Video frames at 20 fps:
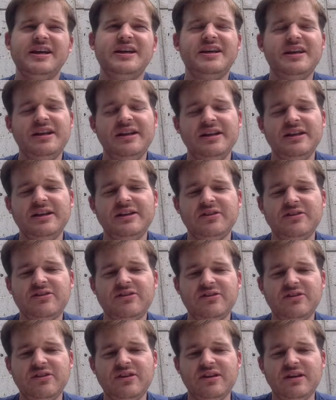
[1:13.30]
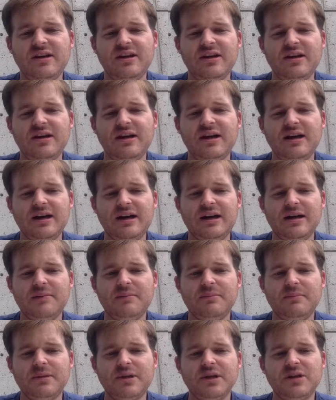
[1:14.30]
and it's
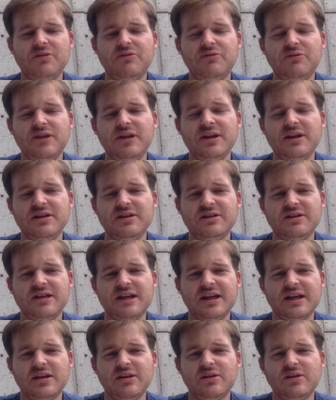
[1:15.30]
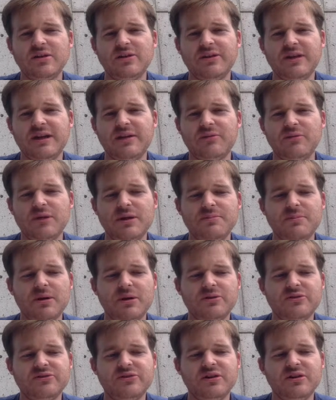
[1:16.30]
configured to take a look at that
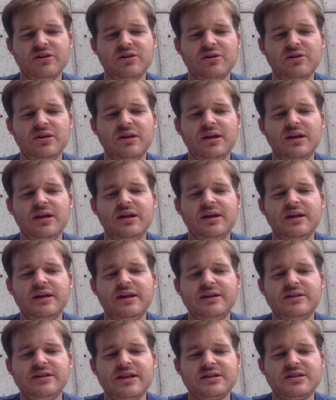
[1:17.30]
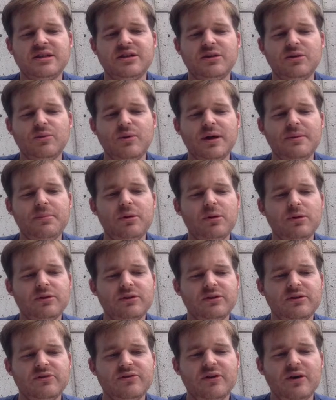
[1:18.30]
repo. So it's actually got a webhook
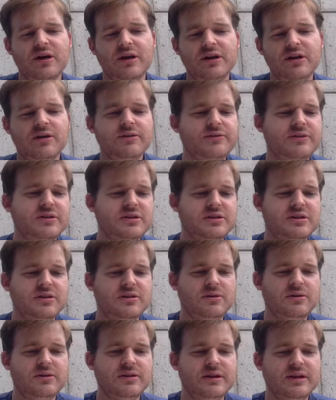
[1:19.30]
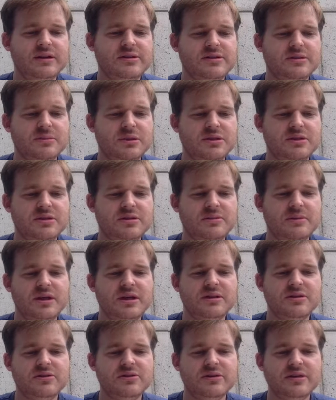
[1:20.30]
that's fired off that told it somebody's
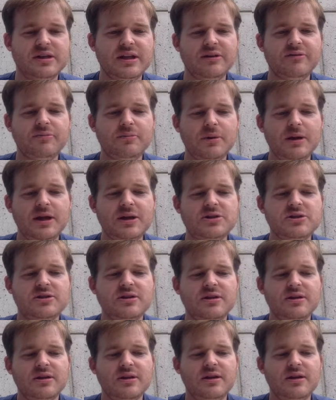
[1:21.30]
committed to the dev branch.